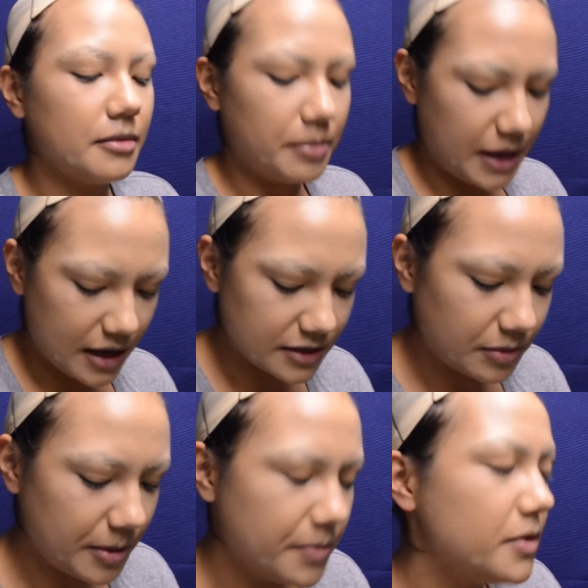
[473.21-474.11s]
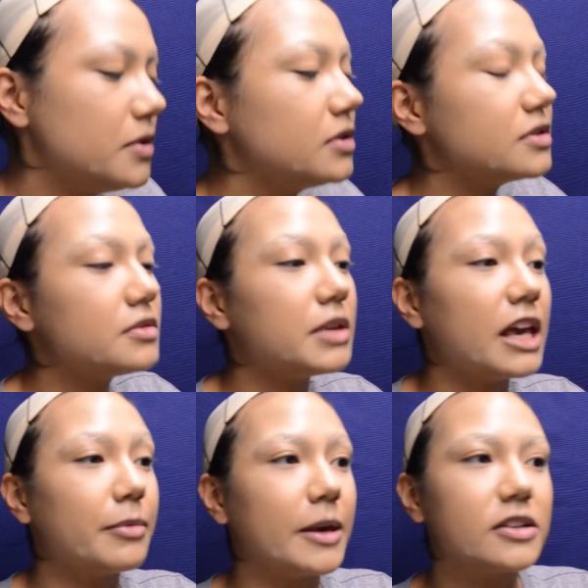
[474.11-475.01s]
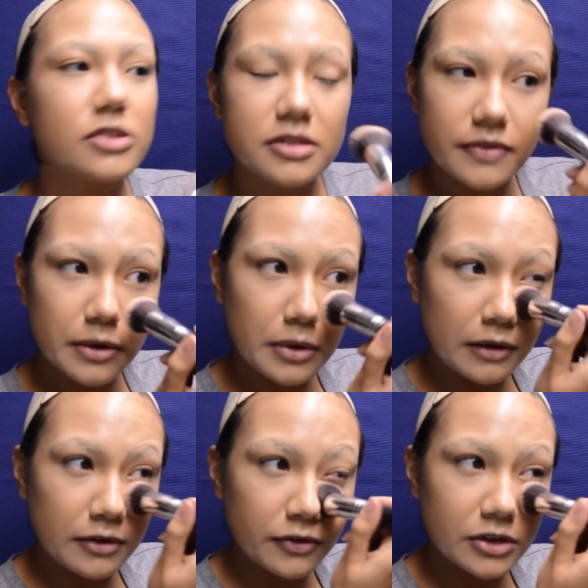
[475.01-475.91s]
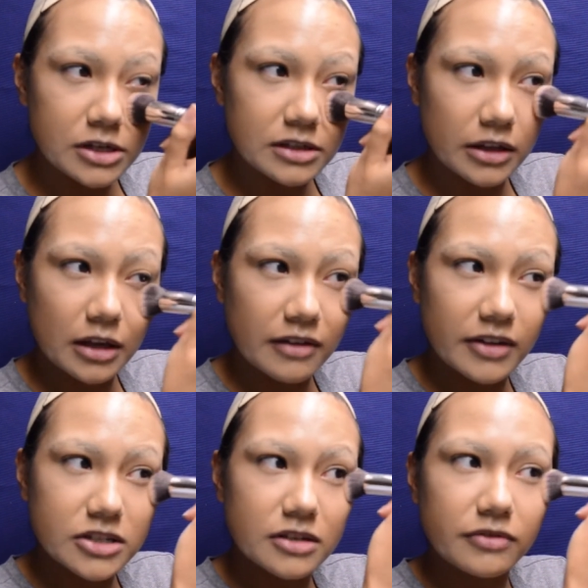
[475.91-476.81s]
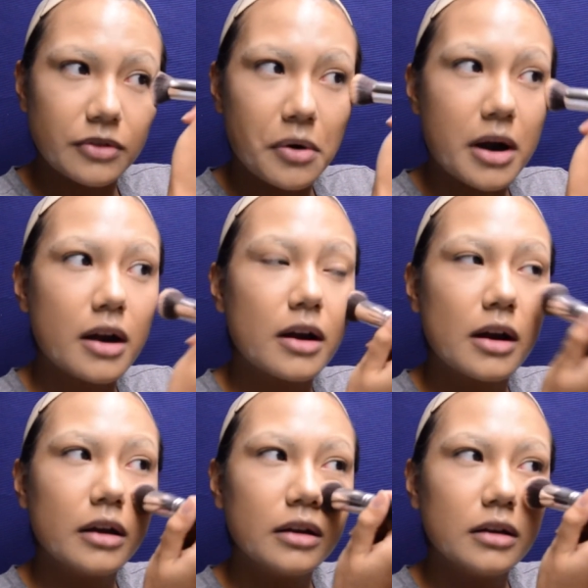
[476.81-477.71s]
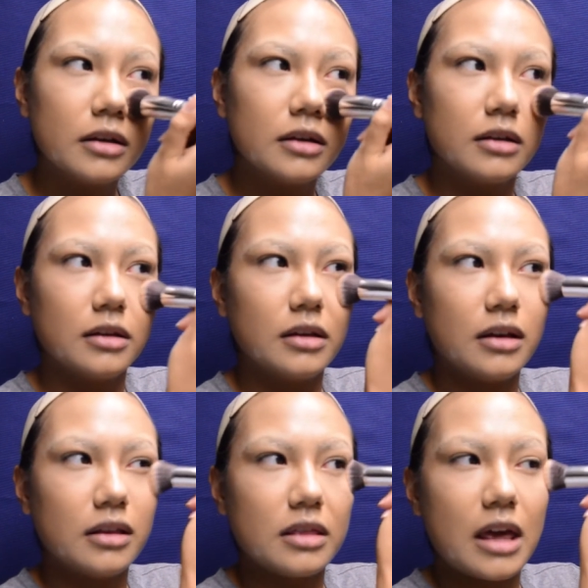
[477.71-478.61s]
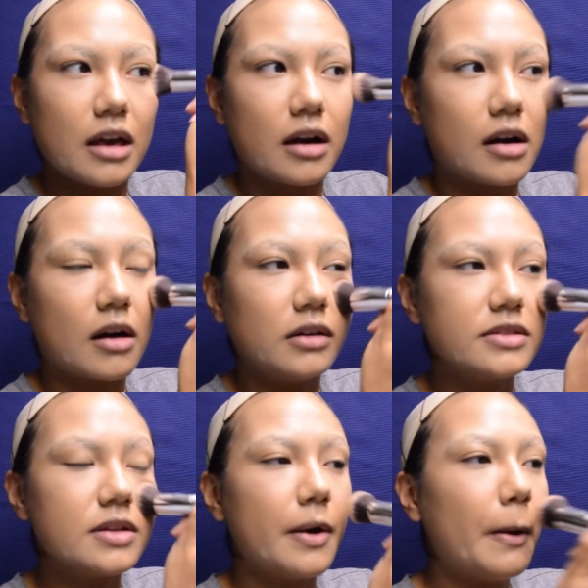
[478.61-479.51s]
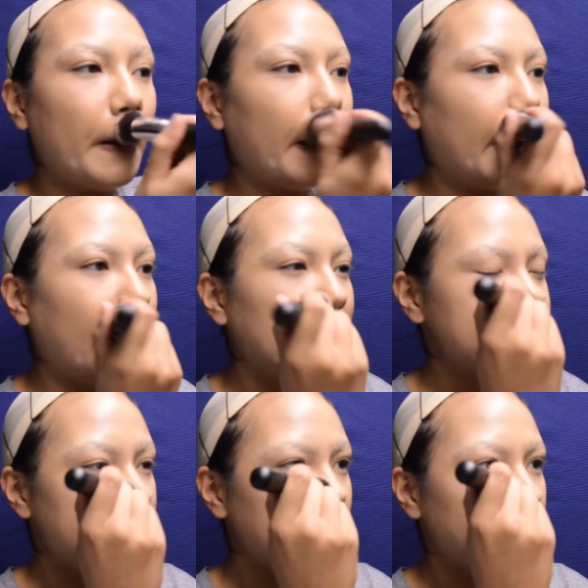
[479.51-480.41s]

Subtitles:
Because when people take pictures of you, even if you're just on the convention floor, they are also taking